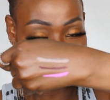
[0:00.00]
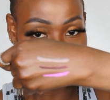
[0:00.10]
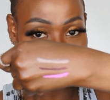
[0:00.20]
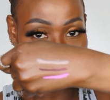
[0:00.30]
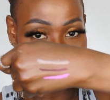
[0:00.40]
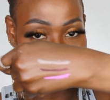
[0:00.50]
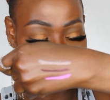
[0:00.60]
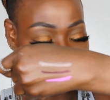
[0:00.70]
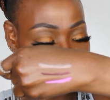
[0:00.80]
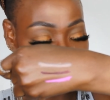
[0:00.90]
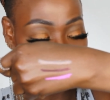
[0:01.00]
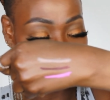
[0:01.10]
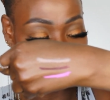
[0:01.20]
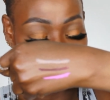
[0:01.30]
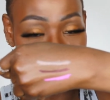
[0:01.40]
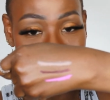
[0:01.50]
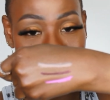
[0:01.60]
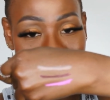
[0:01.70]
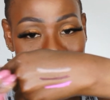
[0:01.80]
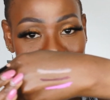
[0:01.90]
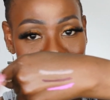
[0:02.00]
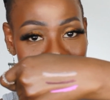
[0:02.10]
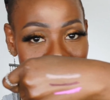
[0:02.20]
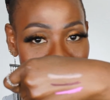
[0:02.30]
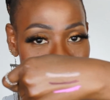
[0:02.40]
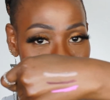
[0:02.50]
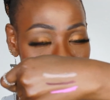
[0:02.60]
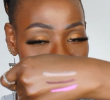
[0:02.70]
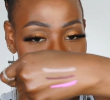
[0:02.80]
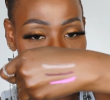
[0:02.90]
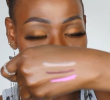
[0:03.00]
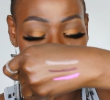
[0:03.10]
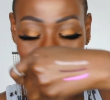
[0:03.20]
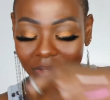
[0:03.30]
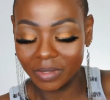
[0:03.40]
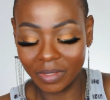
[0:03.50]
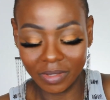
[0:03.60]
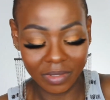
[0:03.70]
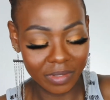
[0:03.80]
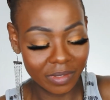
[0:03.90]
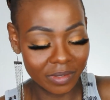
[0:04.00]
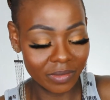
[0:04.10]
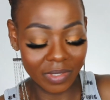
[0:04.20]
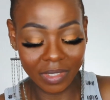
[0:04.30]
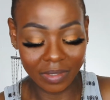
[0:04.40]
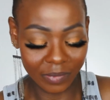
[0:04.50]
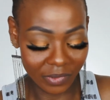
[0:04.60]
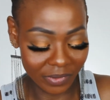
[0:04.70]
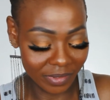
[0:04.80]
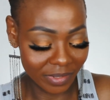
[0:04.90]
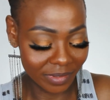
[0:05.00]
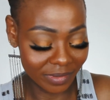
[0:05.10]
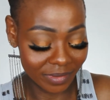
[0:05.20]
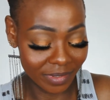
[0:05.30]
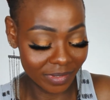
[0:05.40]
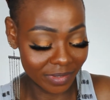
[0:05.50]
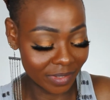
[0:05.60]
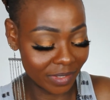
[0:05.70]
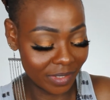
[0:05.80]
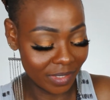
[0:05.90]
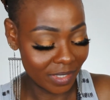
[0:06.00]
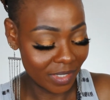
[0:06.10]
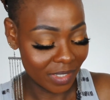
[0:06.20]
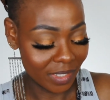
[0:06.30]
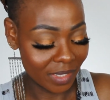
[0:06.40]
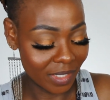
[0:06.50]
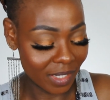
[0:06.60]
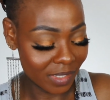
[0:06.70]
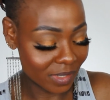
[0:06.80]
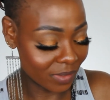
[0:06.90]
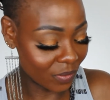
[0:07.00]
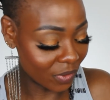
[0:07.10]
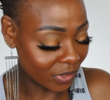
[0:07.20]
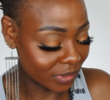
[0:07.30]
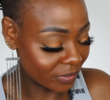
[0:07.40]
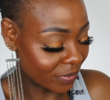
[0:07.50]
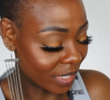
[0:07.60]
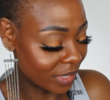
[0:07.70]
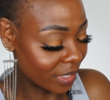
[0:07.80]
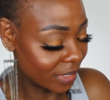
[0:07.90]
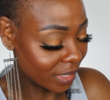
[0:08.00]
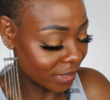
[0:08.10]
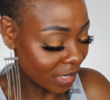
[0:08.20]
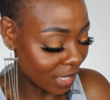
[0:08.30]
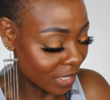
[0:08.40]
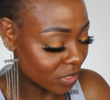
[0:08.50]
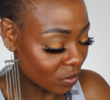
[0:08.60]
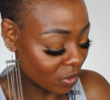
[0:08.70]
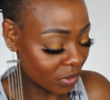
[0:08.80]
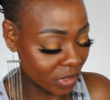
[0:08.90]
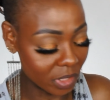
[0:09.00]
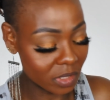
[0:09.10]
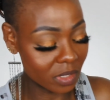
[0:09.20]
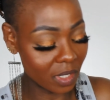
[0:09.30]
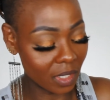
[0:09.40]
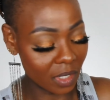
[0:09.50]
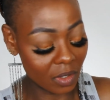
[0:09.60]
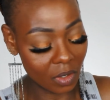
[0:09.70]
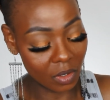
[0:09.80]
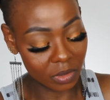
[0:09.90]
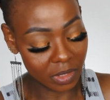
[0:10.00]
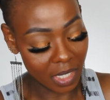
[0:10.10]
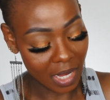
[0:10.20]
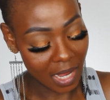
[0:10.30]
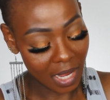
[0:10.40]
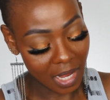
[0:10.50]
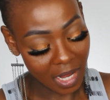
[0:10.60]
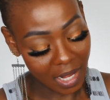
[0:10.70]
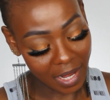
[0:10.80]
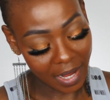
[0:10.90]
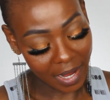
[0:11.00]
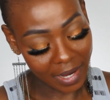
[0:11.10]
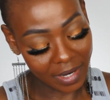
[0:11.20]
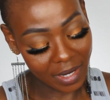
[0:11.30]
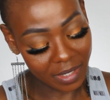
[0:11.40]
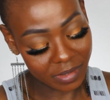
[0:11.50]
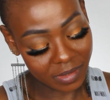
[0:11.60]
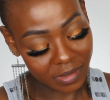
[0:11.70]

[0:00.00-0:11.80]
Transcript: See, I don't think this is going to work on women of color. Okay, but let's see. That's the one right there. Then the last one is called I got